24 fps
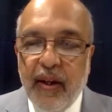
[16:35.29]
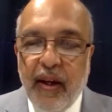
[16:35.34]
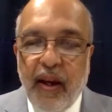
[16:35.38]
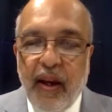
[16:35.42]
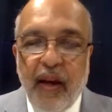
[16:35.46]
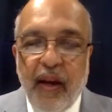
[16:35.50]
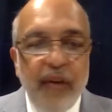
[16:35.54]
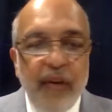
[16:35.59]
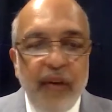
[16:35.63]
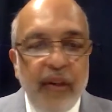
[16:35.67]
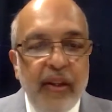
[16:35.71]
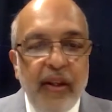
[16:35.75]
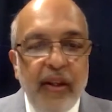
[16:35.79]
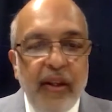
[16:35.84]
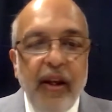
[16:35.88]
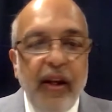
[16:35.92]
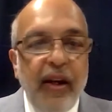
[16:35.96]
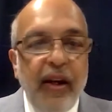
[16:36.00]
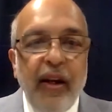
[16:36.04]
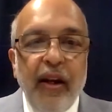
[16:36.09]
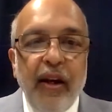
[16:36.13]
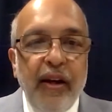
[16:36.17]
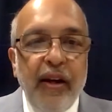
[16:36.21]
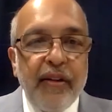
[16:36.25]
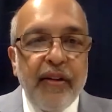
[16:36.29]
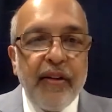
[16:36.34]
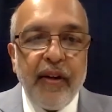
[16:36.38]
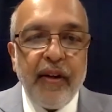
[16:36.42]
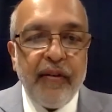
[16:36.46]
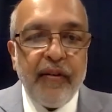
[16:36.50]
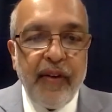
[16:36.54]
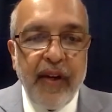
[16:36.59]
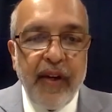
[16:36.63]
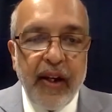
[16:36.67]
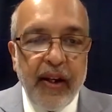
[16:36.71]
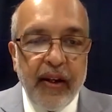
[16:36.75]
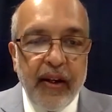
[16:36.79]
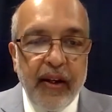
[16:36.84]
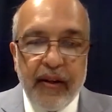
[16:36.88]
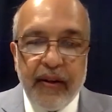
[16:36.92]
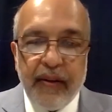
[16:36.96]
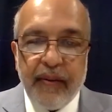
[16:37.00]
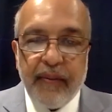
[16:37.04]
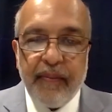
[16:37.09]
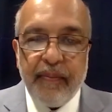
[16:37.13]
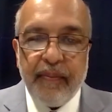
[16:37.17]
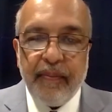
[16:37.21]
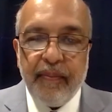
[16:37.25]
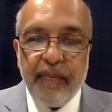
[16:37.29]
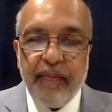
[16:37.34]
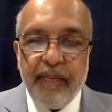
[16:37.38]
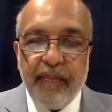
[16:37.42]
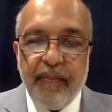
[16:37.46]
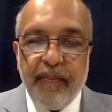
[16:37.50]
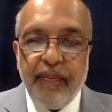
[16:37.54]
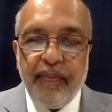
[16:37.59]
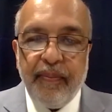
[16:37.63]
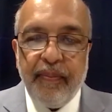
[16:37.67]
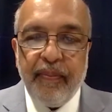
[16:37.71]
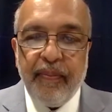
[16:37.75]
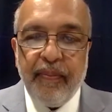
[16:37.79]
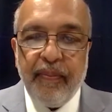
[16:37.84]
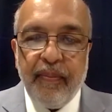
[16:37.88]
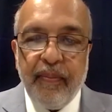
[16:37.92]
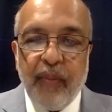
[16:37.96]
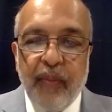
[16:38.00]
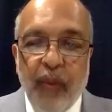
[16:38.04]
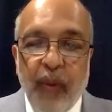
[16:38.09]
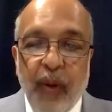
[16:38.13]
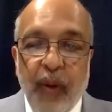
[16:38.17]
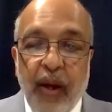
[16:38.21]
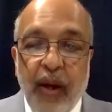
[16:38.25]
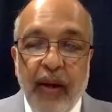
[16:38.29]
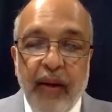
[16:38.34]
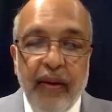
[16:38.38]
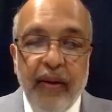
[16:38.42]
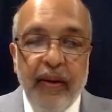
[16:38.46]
everything India is inferior. Right?